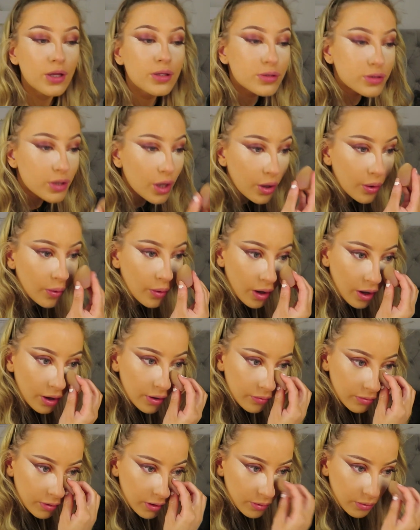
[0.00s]
So I
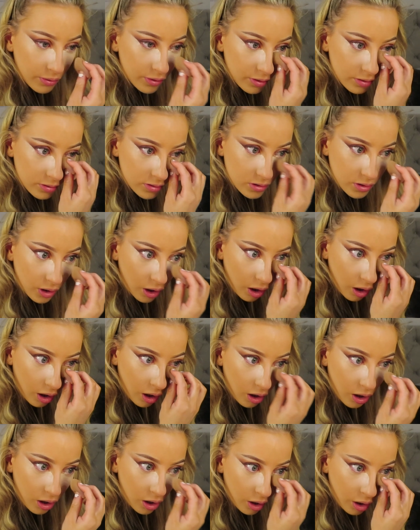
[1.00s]
really want to
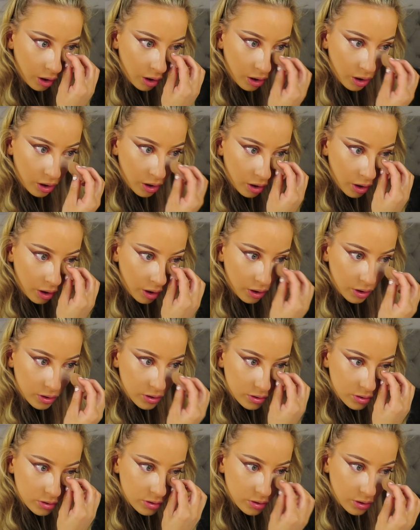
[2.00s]
start
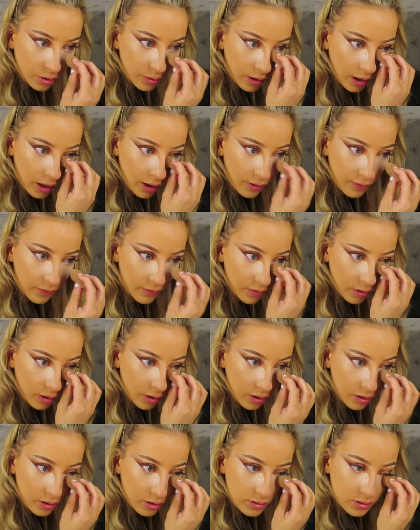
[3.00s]
doing
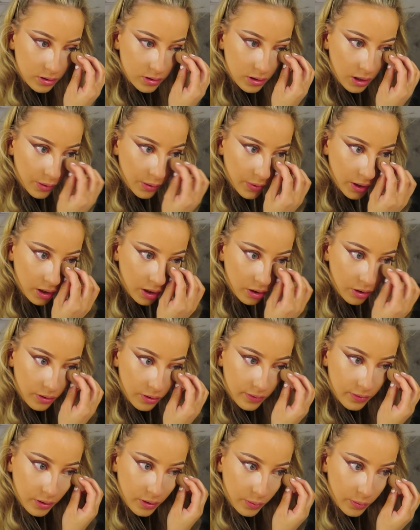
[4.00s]
vlogs. So let me know
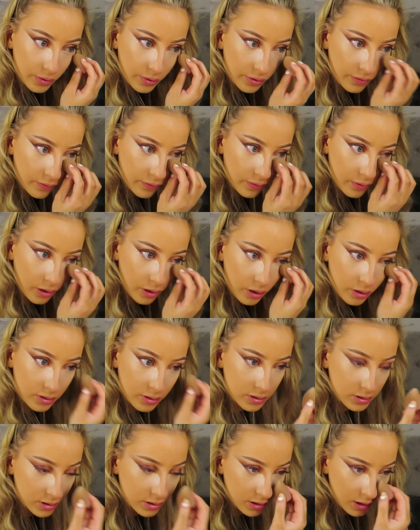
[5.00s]
if you want
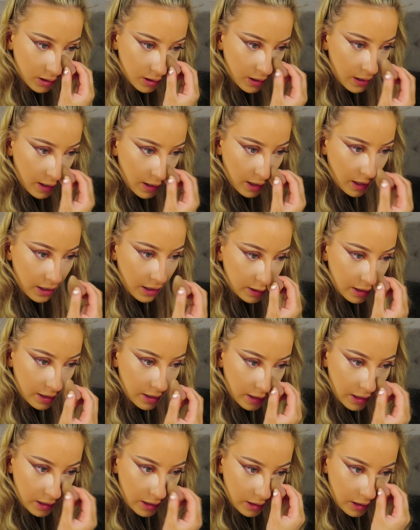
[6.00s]
vlogs, and then
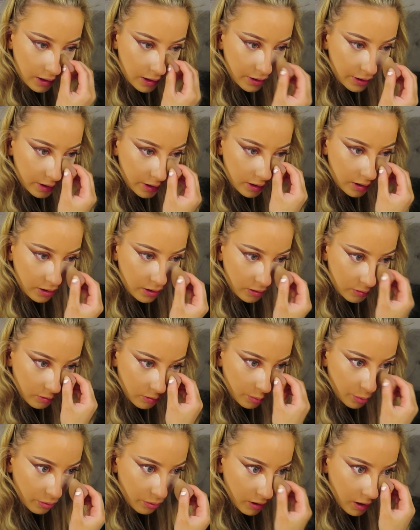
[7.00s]
in that I can
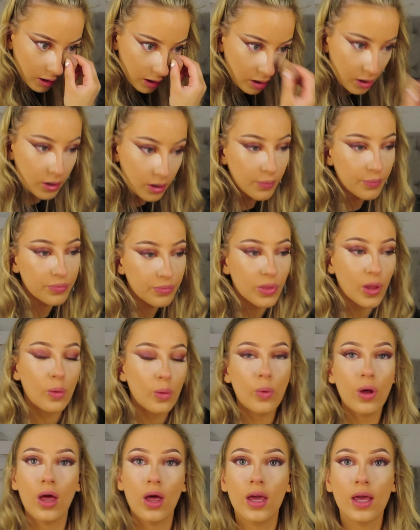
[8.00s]
incorporate
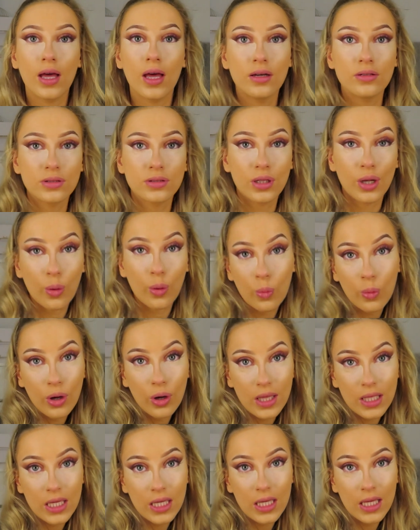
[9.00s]
workouts and like
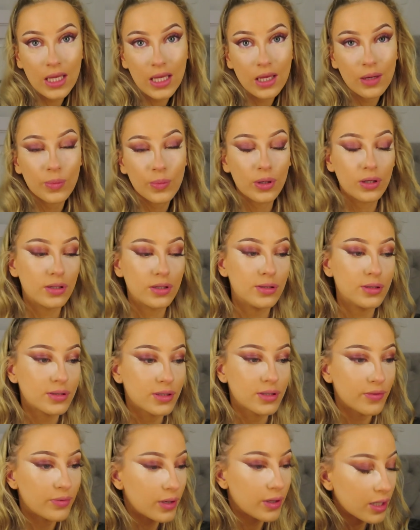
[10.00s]
what I eat, because
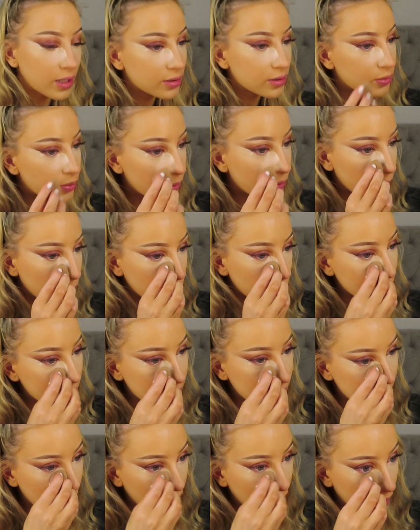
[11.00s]
I feel like that's what people want
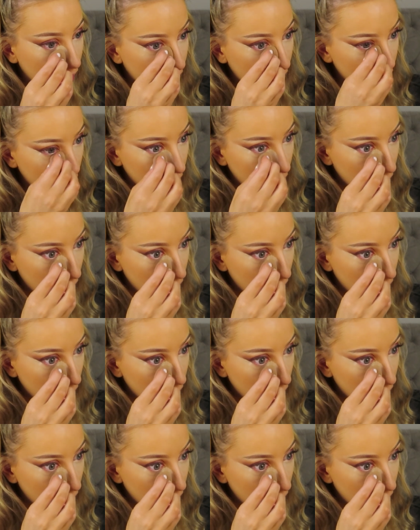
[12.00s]
to see.